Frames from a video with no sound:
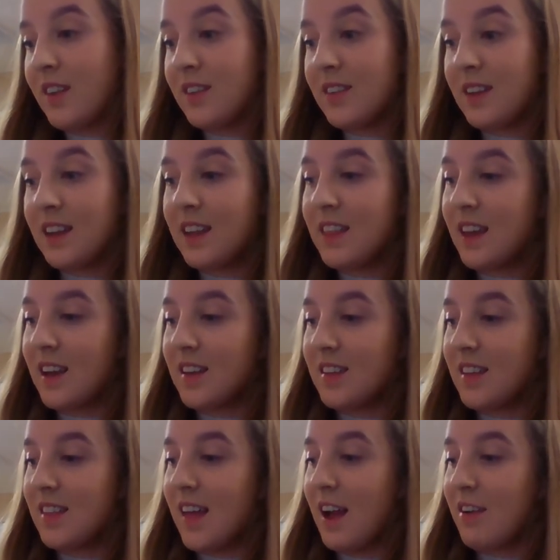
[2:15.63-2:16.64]
silly things
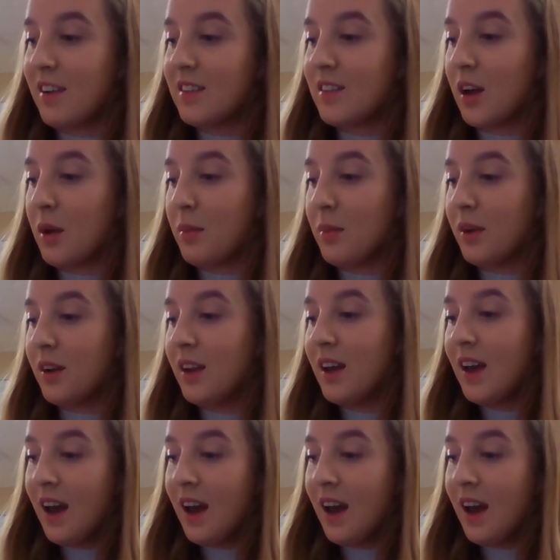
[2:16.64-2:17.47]
in their excitement.